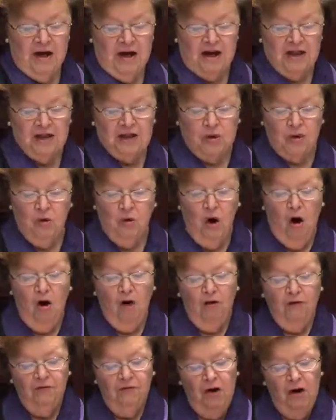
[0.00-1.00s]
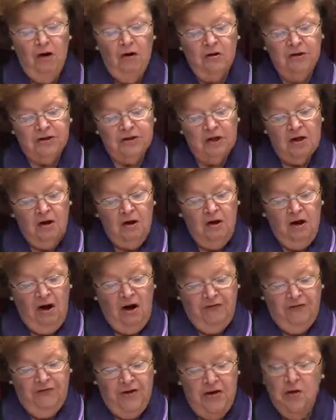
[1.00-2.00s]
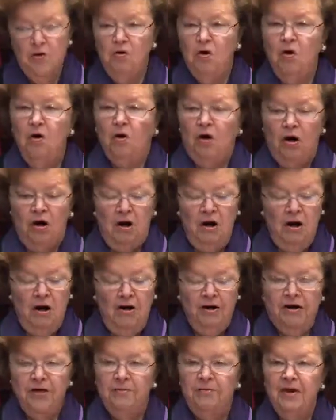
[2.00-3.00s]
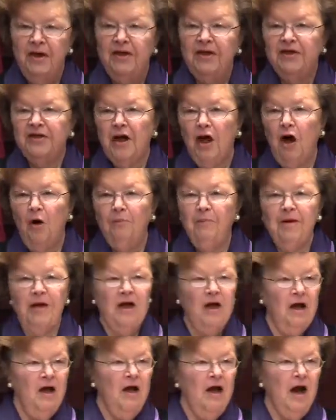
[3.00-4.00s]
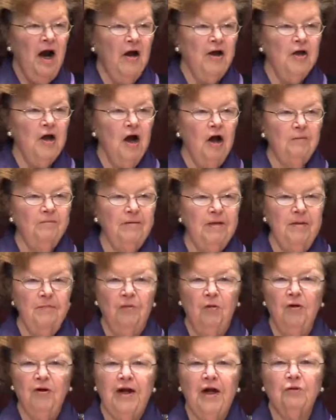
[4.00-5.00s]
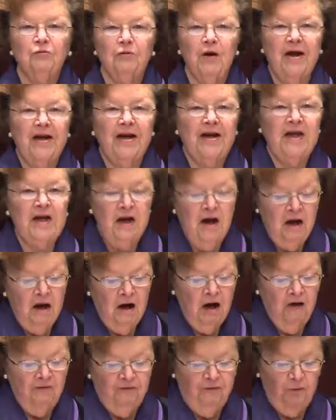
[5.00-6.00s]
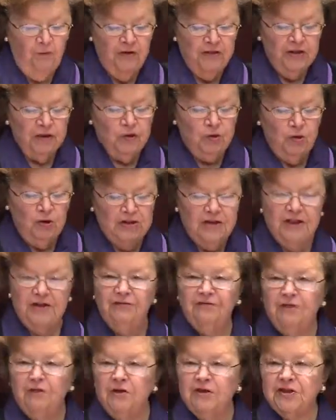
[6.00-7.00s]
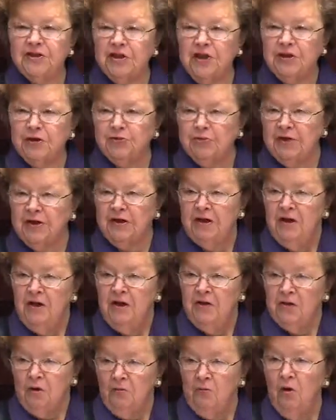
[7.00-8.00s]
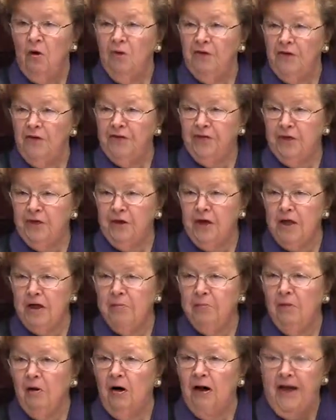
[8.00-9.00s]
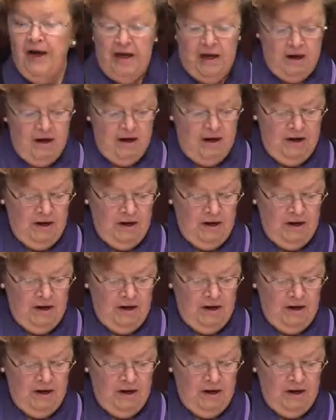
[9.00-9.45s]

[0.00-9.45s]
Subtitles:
and to all of those of you who are committed to helping our young people get ready for the 21st century, the role that they're going to play,